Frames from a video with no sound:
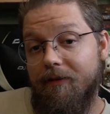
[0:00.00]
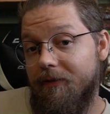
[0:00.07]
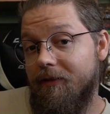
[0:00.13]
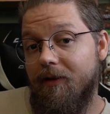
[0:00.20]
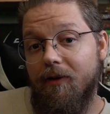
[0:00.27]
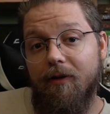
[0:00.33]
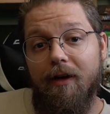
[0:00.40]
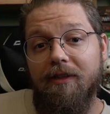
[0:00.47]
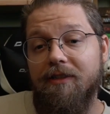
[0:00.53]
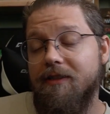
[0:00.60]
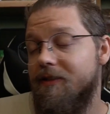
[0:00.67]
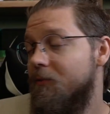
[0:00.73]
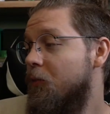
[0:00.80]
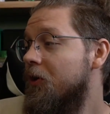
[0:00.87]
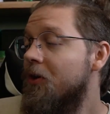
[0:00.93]
And, you know,
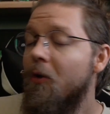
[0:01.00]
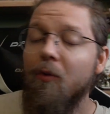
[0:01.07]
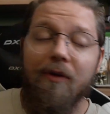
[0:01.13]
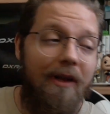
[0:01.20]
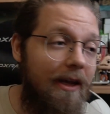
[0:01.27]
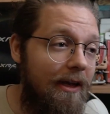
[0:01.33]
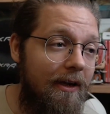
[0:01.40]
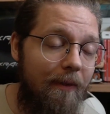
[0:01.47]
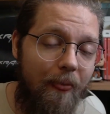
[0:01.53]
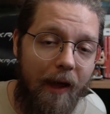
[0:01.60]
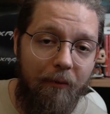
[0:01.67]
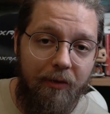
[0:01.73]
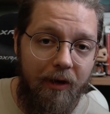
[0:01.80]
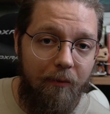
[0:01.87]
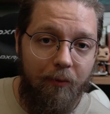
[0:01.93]
we don't need